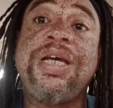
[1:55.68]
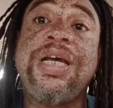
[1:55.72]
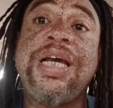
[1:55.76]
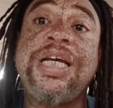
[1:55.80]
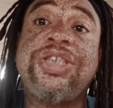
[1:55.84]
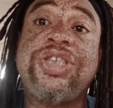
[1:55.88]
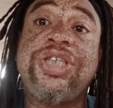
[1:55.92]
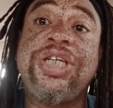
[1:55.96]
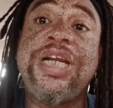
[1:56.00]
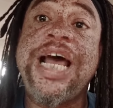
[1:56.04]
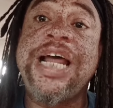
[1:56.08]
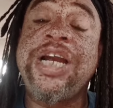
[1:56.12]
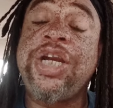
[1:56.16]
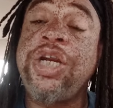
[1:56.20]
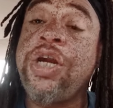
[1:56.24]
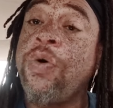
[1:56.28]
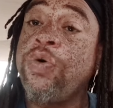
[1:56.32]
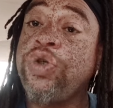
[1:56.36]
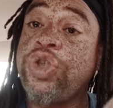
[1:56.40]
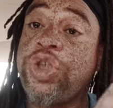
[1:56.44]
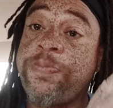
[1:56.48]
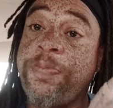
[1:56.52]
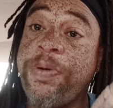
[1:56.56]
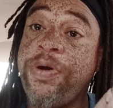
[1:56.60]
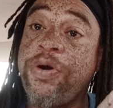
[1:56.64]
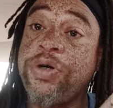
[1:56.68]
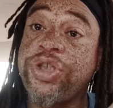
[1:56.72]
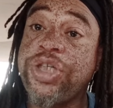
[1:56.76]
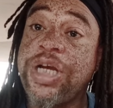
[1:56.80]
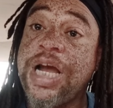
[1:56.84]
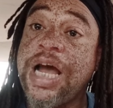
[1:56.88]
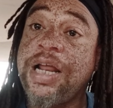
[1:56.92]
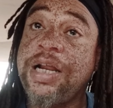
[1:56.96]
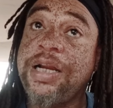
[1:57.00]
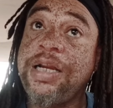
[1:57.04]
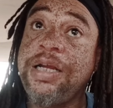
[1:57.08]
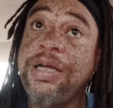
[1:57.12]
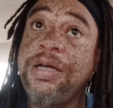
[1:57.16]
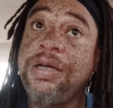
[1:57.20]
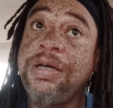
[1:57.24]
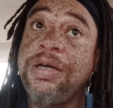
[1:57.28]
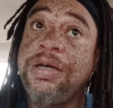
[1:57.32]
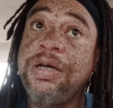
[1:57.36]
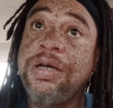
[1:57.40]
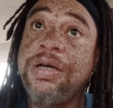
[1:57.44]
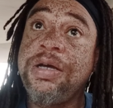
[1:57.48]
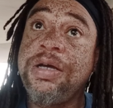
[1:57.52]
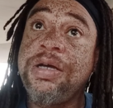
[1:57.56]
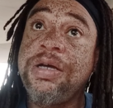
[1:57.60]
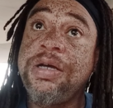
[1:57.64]
into that no spirituality,
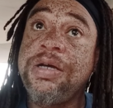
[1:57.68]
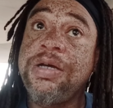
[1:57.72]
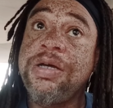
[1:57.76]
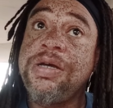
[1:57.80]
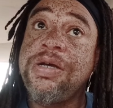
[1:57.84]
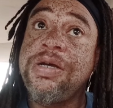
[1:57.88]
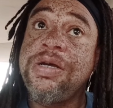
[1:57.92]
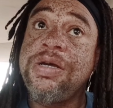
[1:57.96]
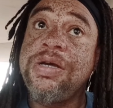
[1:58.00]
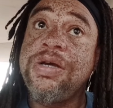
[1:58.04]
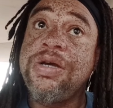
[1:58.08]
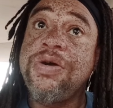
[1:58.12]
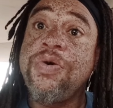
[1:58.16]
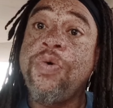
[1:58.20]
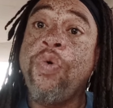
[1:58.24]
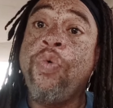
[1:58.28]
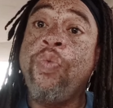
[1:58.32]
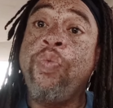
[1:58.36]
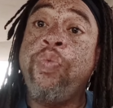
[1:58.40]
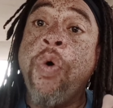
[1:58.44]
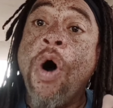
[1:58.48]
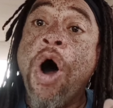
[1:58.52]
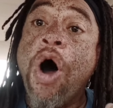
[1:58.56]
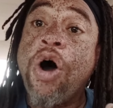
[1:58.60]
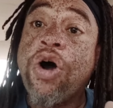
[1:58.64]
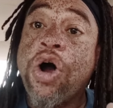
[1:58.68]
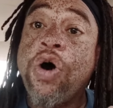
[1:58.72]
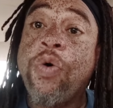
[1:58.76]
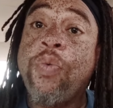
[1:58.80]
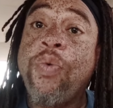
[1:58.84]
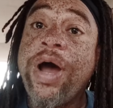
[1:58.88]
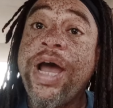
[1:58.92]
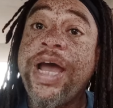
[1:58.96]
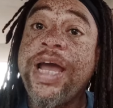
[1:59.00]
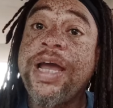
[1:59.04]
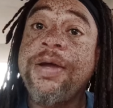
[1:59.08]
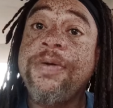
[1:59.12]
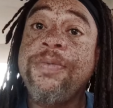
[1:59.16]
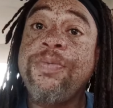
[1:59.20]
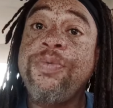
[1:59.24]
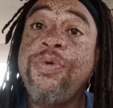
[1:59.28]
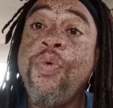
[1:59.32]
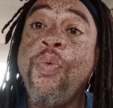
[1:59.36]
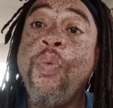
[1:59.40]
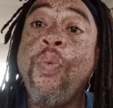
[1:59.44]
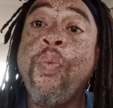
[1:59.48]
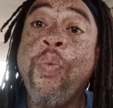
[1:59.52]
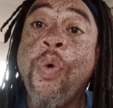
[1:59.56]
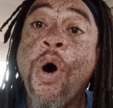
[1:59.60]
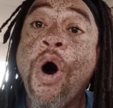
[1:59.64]
walk away,
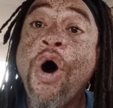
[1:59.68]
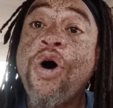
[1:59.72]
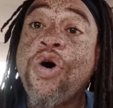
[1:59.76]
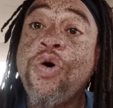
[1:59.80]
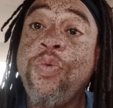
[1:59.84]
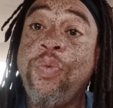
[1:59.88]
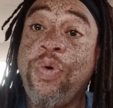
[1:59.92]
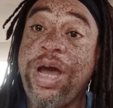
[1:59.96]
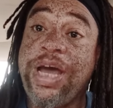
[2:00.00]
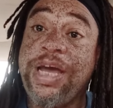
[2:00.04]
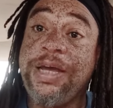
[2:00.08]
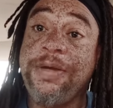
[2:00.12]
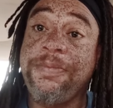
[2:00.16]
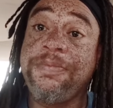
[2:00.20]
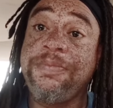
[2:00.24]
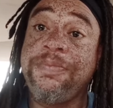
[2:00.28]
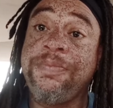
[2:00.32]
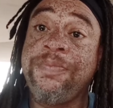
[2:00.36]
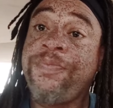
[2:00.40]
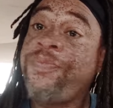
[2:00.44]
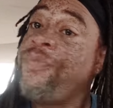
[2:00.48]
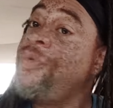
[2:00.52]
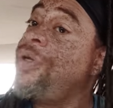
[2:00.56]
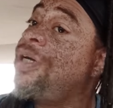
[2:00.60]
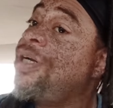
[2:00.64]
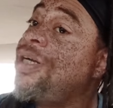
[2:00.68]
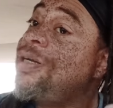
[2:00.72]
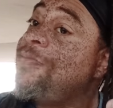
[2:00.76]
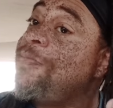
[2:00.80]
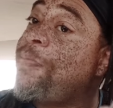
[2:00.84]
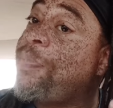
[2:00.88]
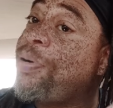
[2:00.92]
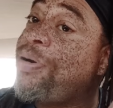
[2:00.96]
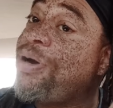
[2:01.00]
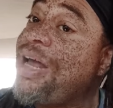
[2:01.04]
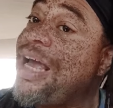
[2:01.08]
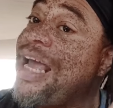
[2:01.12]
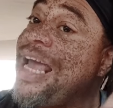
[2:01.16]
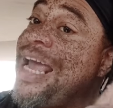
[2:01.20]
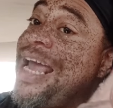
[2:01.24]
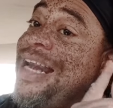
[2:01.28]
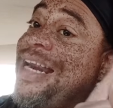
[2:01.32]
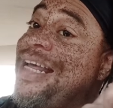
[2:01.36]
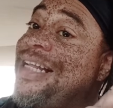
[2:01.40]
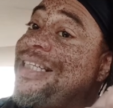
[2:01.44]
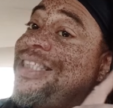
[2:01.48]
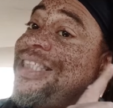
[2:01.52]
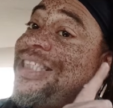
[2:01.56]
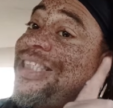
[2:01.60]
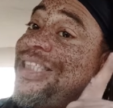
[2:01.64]
walk away
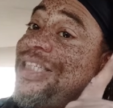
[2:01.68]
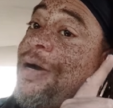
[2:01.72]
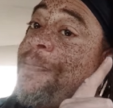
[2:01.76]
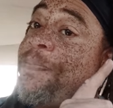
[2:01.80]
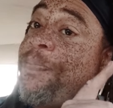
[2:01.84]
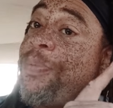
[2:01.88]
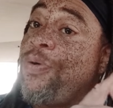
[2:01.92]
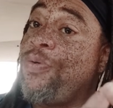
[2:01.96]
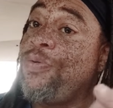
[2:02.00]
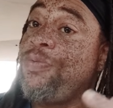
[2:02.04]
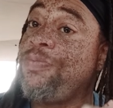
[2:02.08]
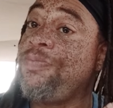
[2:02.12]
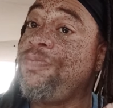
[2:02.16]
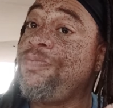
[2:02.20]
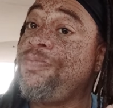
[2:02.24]
plain and simple.